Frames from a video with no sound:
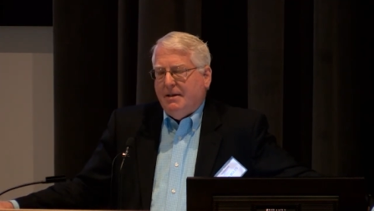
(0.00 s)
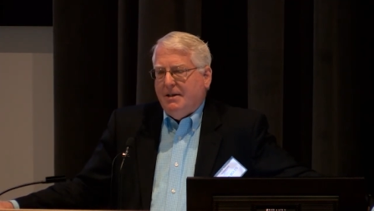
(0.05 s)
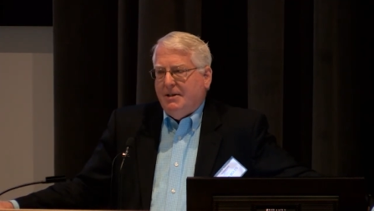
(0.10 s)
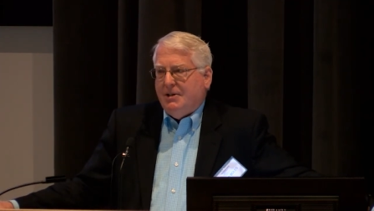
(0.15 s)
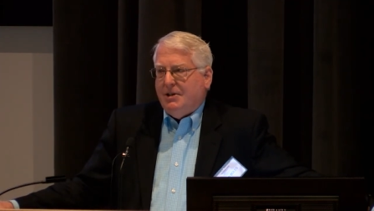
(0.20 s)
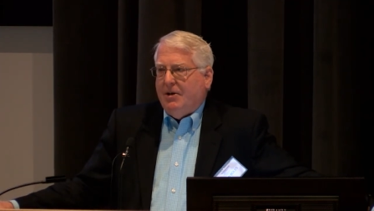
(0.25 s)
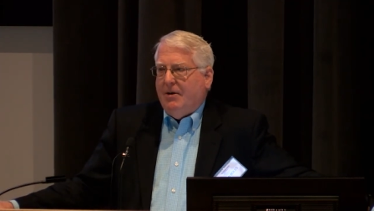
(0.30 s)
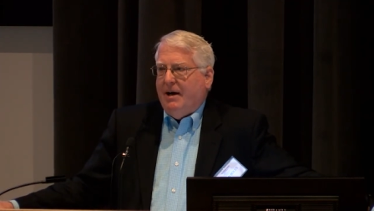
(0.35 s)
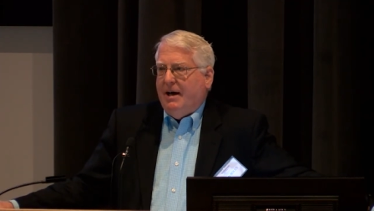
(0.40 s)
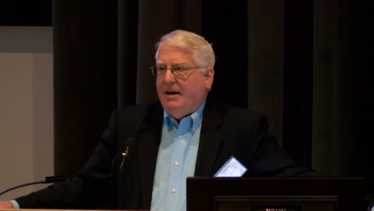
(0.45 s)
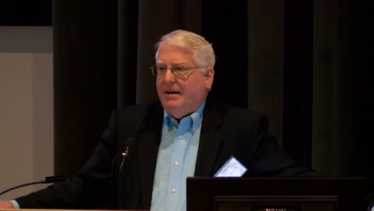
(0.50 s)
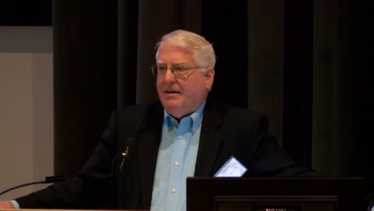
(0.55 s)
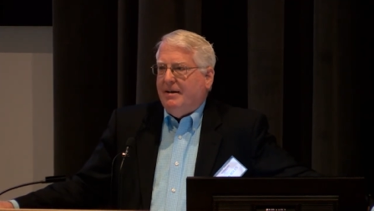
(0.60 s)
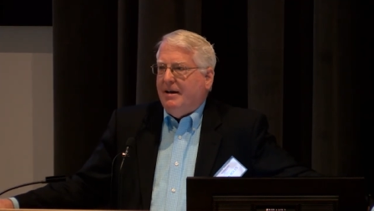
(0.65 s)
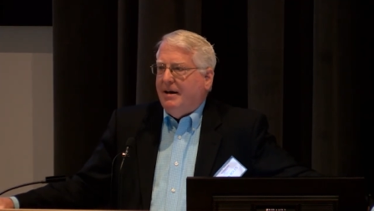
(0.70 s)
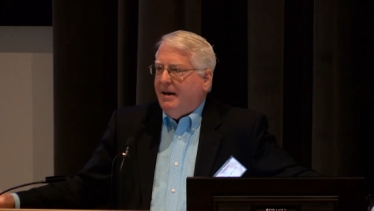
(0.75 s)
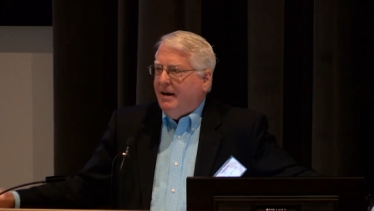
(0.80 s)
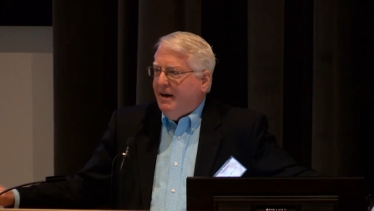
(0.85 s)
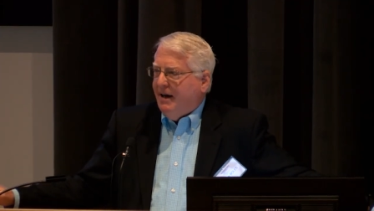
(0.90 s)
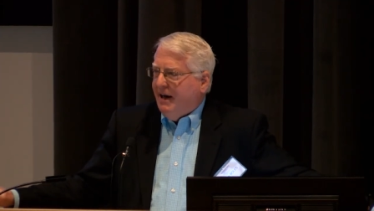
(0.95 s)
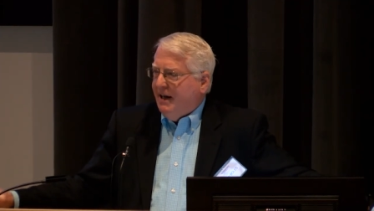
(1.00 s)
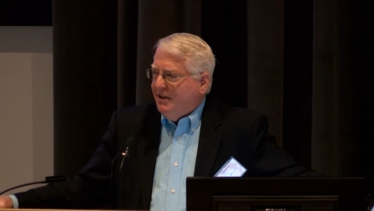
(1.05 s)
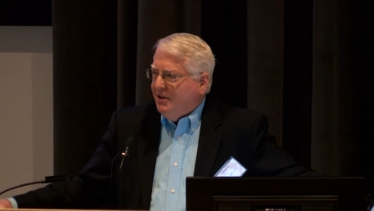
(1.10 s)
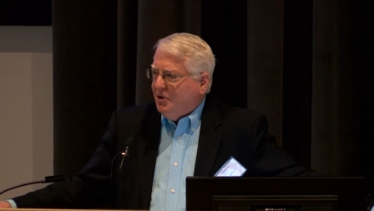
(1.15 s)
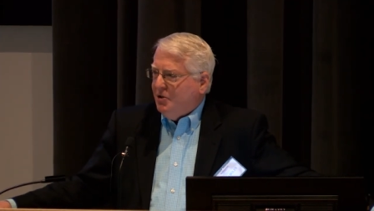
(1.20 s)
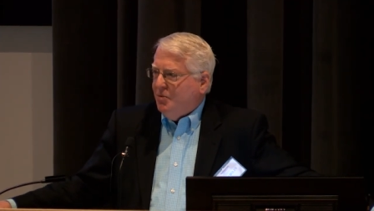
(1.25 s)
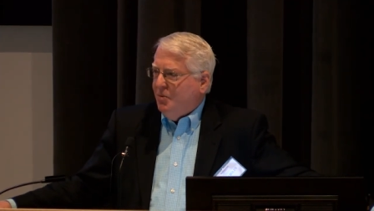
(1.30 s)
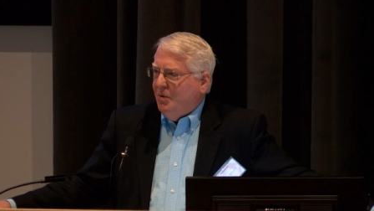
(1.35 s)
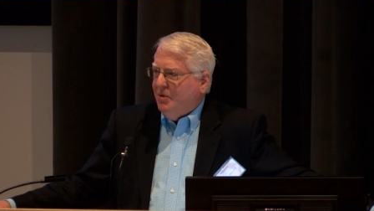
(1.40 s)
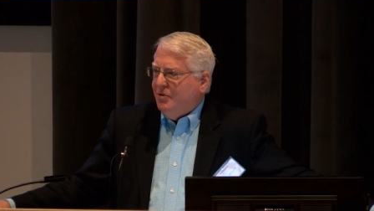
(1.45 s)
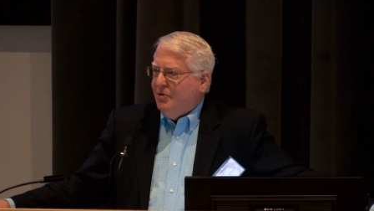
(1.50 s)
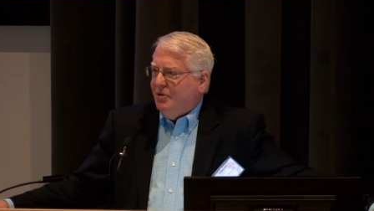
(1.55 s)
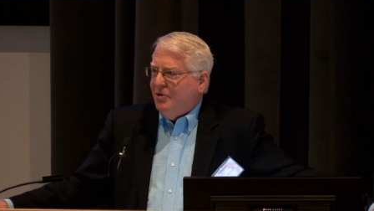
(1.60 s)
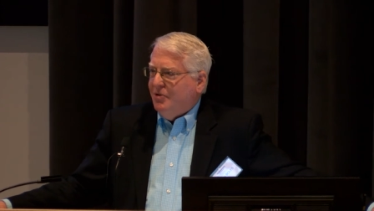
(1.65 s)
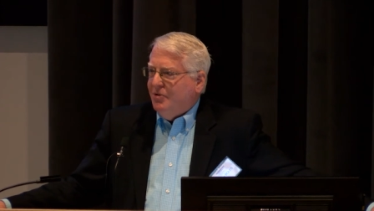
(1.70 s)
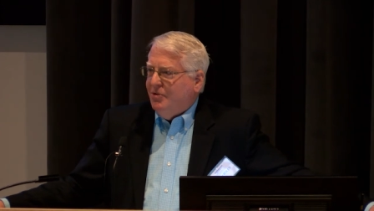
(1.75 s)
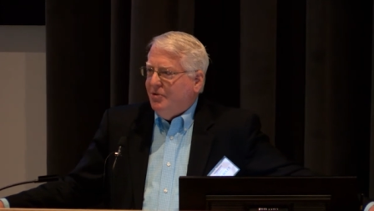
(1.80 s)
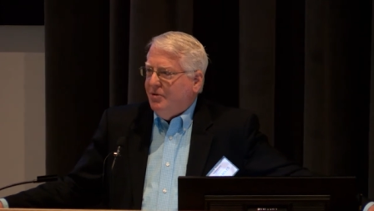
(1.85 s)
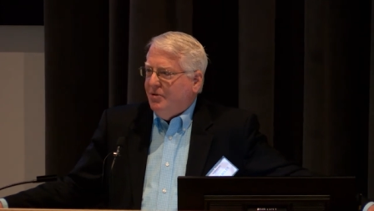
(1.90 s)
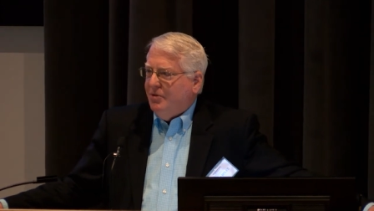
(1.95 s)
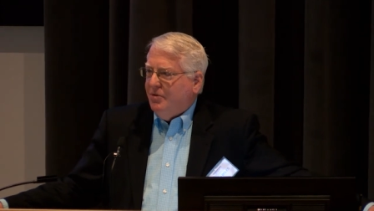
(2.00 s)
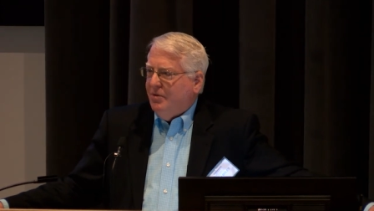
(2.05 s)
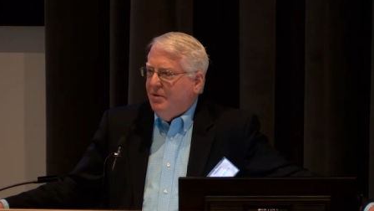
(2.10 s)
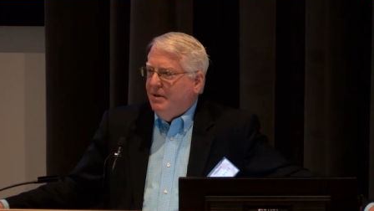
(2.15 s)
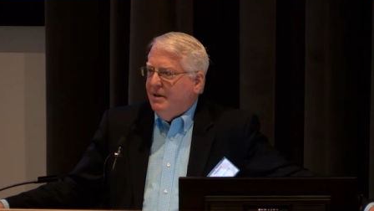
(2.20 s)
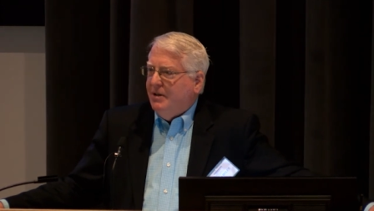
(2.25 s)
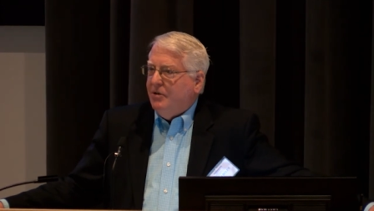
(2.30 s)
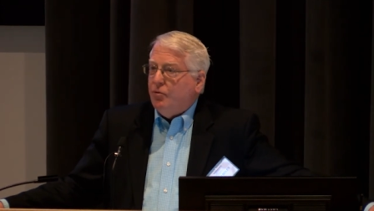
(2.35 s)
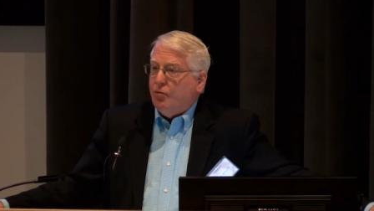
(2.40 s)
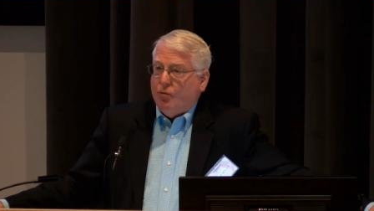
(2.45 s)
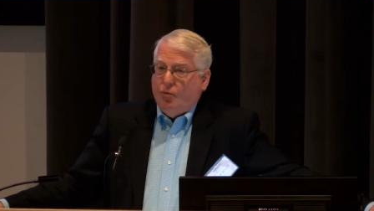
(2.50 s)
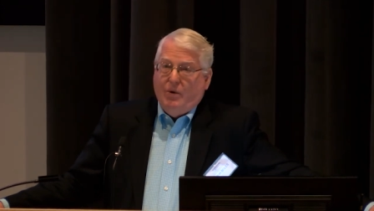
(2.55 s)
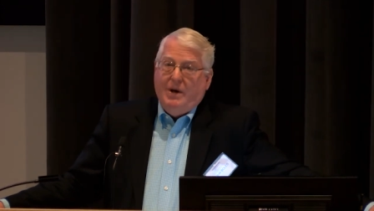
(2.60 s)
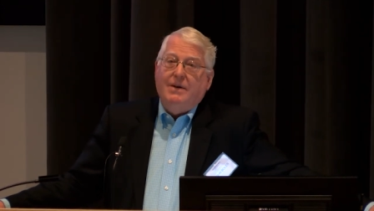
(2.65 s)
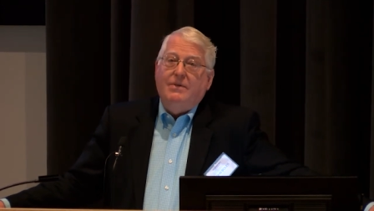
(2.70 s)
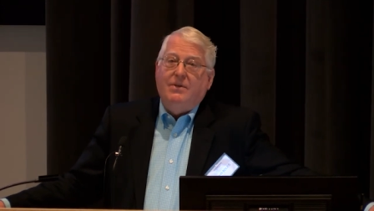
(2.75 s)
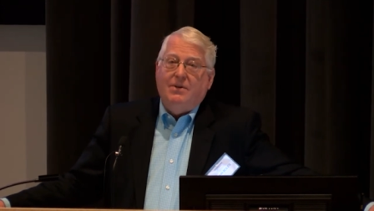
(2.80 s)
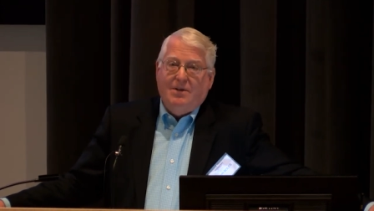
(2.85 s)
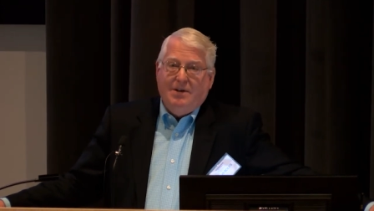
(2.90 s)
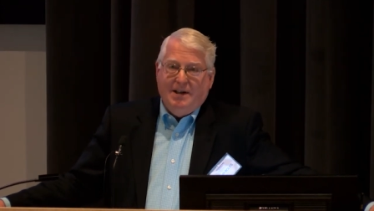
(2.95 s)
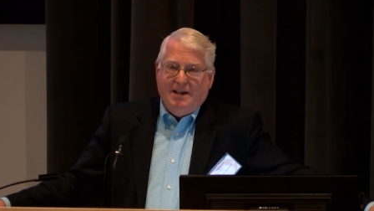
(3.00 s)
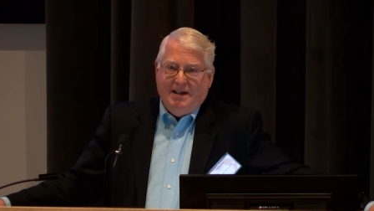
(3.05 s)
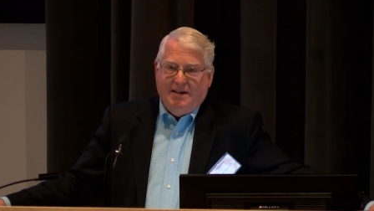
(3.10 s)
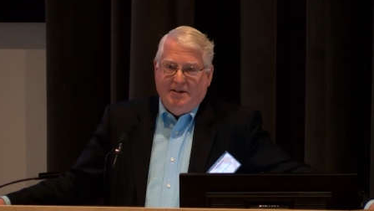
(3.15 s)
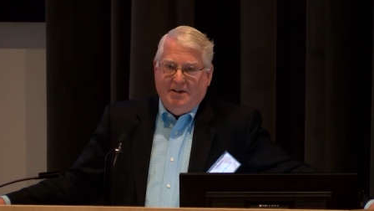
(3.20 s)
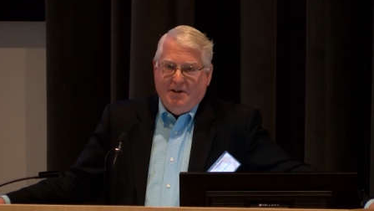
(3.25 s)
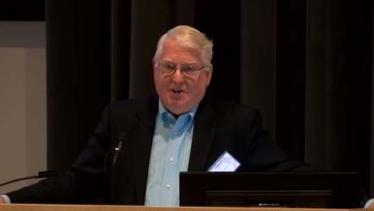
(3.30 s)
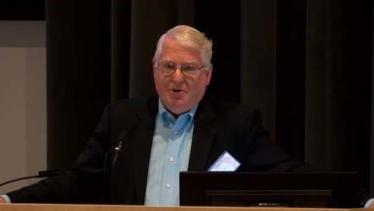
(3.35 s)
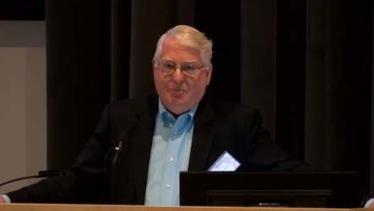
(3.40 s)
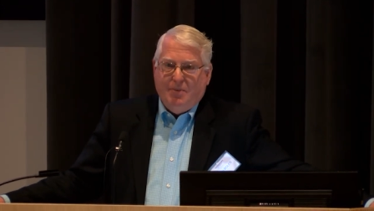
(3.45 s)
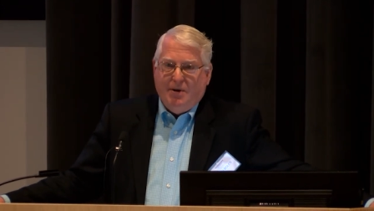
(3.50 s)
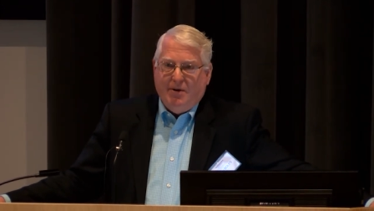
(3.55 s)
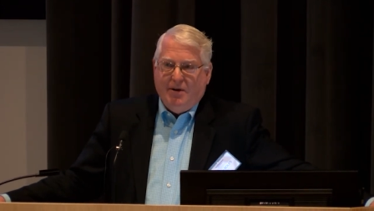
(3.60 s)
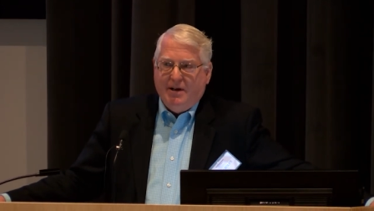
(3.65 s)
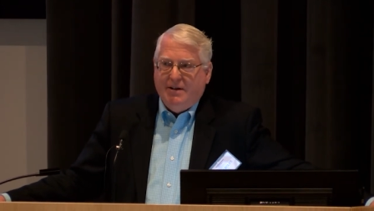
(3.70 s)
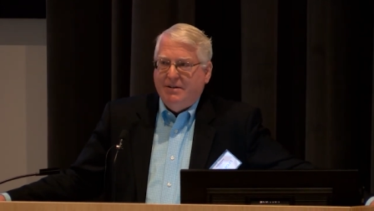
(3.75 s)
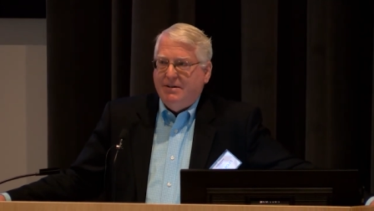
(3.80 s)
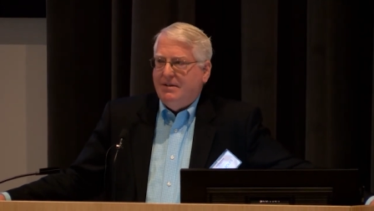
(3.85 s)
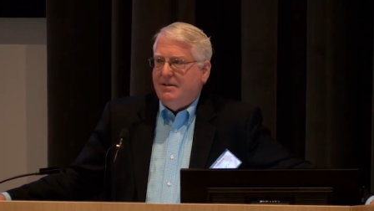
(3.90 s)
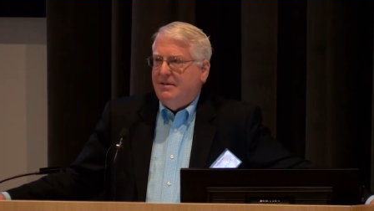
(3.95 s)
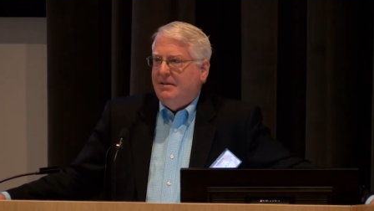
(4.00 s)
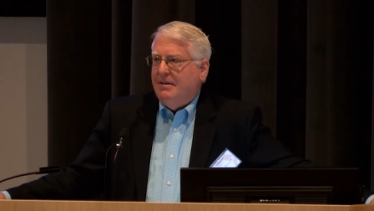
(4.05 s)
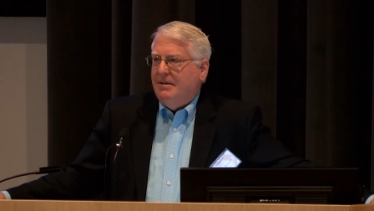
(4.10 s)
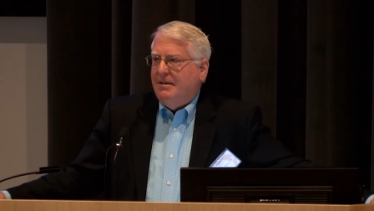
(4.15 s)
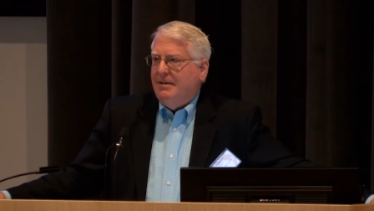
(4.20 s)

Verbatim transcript: So I just want you to revel in the experience